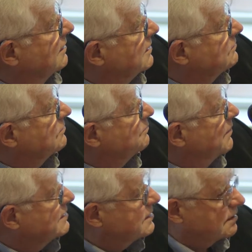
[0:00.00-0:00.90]
This was
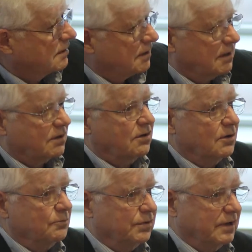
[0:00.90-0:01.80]
basically a
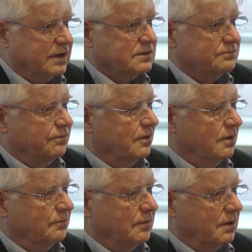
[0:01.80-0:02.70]
complex
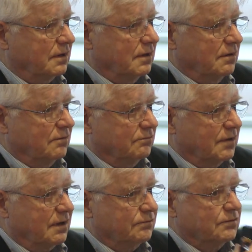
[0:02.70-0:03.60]
phenomena.
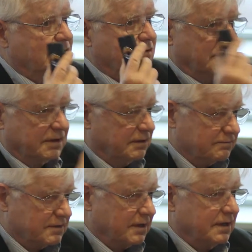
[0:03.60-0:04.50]
We have to
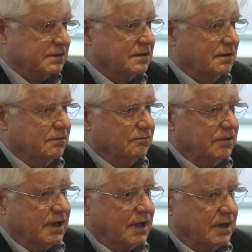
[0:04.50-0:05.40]
collectivize.
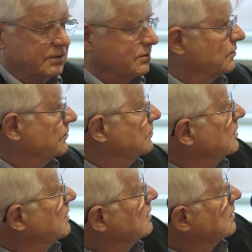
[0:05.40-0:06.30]
We had to
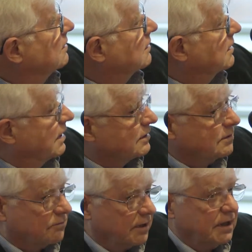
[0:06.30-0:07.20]
get
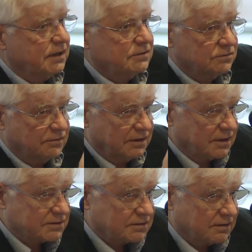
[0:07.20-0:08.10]
grain to
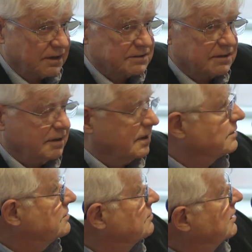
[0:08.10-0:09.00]
industrialize the
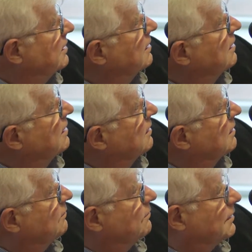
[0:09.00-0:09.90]
country.
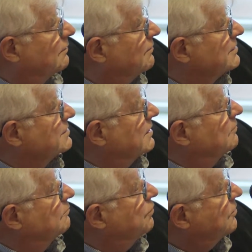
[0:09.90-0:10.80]
Well, there were
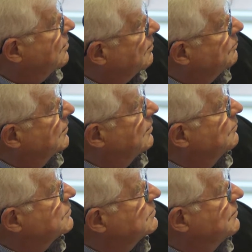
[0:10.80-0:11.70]
some
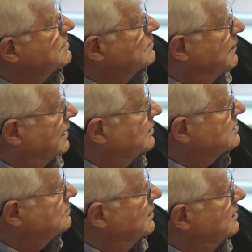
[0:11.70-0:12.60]
problems,
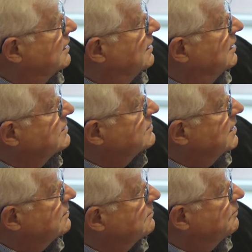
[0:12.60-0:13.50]
mismanagement,
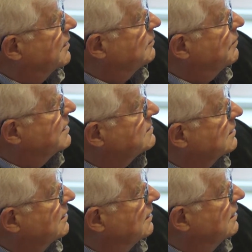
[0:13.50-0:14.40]
etc., but
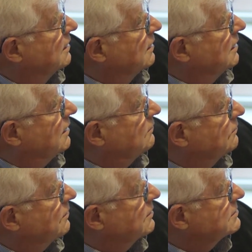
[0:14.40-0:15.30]
basically it
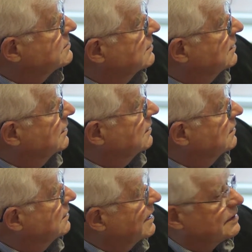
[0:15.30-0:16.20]
was
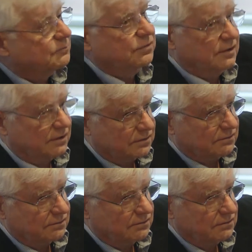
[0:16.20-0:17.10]
nothing
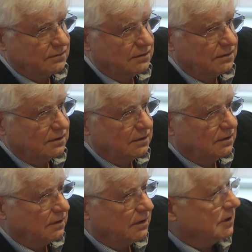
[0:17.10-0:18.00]
political.
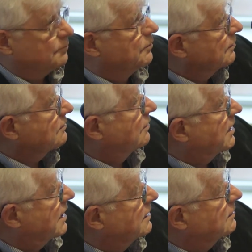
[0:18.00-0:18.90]
In the political
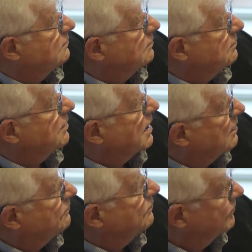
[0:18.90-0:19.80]
category, we
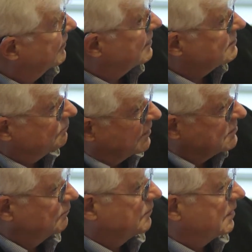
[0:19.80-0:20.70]
have things
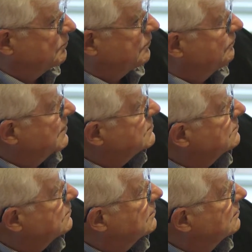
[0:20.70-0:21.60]
mentioned by
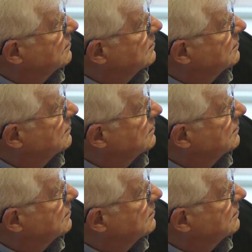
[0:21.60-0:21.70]
Professor